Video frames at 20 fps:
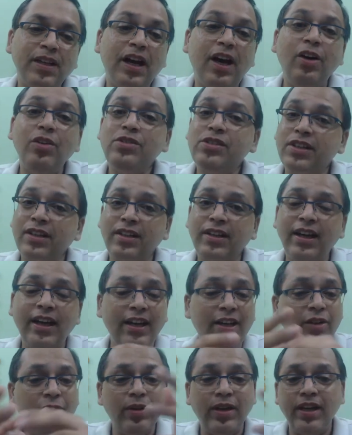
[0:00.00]
How is it?
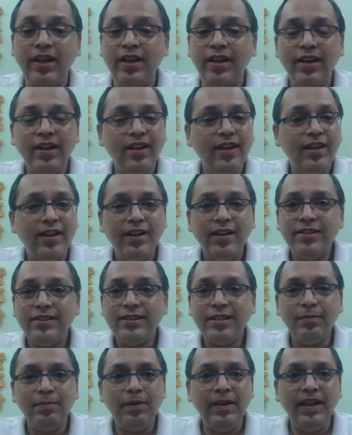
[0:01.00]
And you can
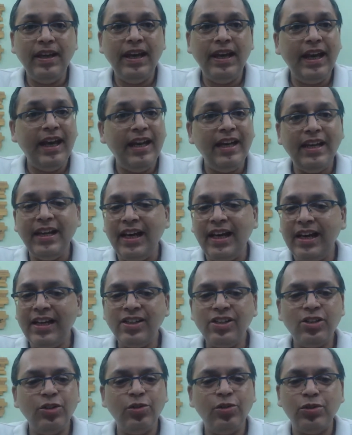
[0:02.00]
simply
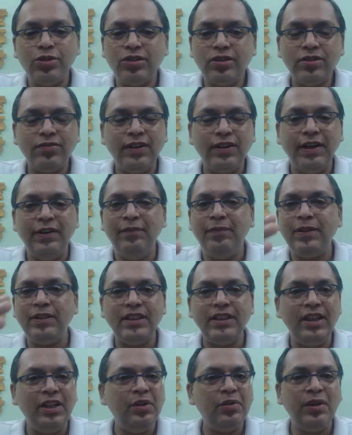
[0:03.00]
encash those
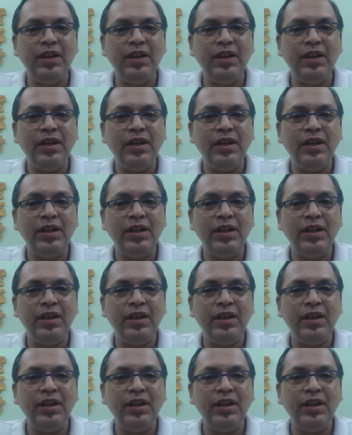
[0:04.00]
5%,